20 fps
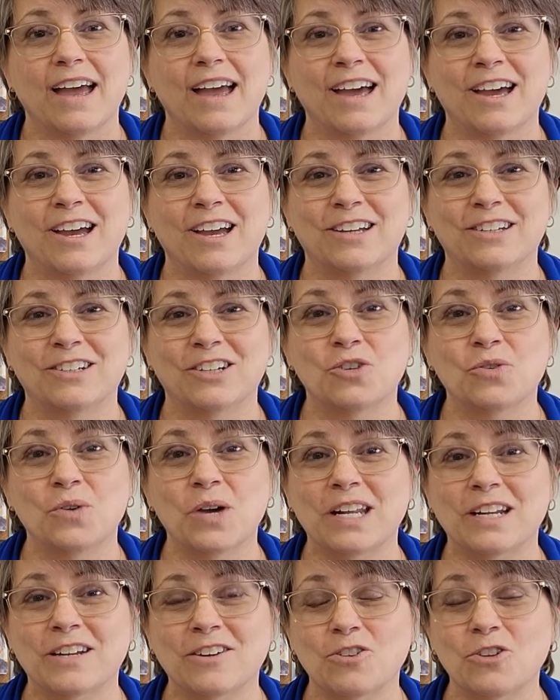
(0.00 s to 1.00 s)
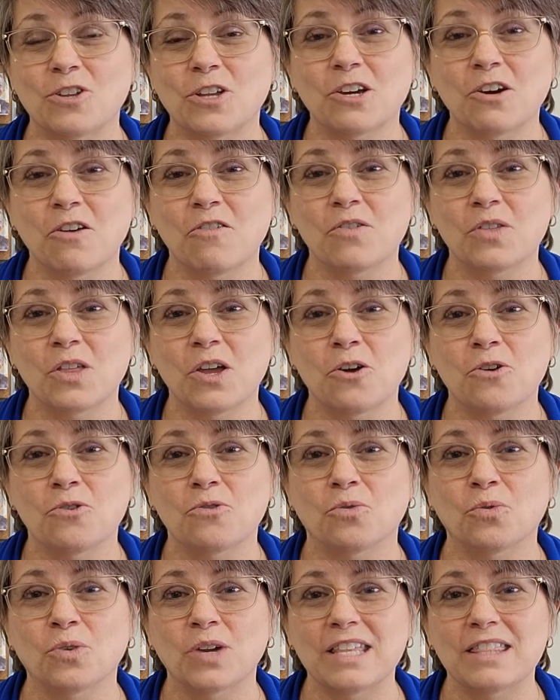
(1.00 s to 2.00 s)
And go ahead and click over
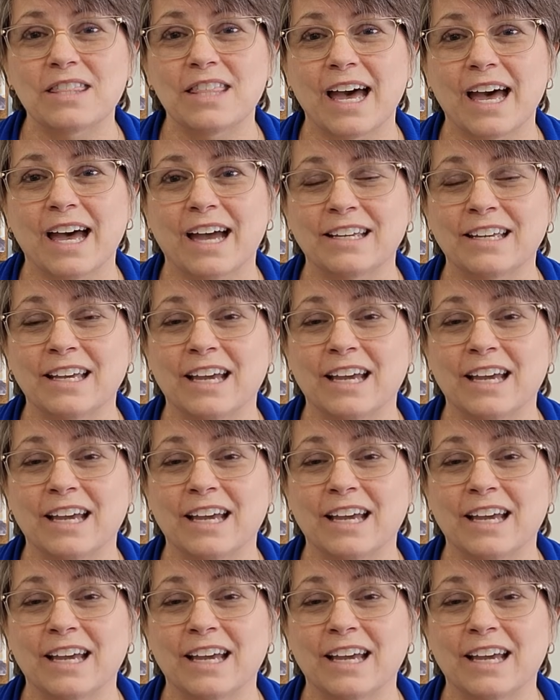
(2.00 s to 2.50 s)
there, read that,